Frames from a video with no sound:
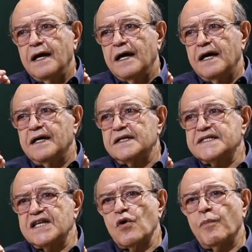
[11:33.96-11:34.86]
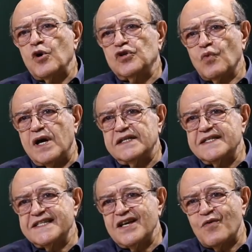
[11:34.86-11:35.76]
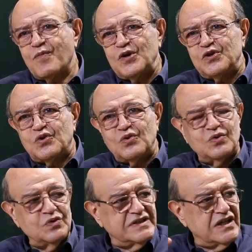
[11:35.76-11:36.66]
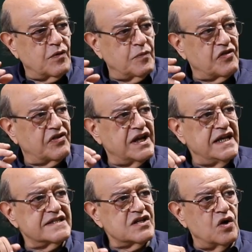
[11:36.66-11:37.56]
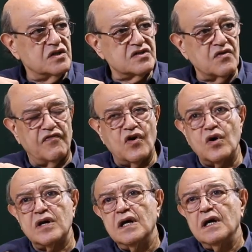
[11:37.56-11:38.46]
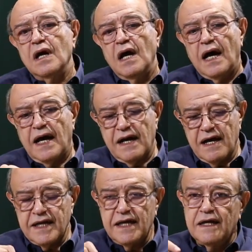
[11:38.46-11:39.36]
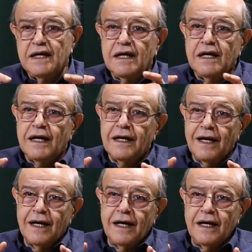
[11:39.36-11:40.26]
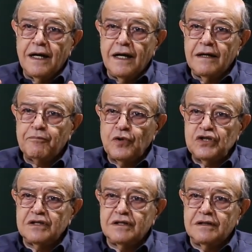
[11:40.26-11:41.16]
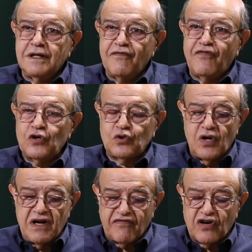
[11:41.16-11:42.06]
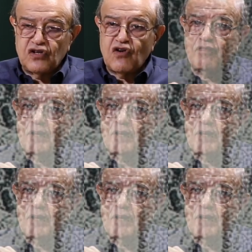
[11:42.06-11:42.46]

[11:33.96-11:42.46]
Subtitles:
0.1, 0.2, 0.3, so on and so forth. And I put the photo in front of